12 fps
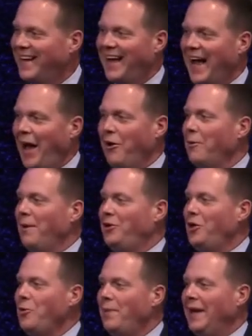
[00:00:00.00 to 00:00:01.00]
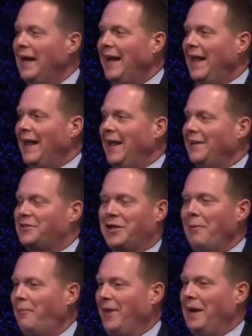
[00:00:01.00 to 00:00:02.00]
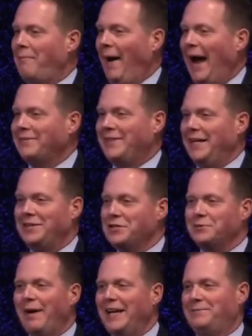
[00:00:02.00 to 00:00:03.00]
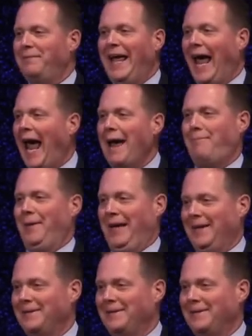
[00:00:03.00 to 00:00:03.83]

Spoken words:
I don't know about you, but something about that just makes me happy.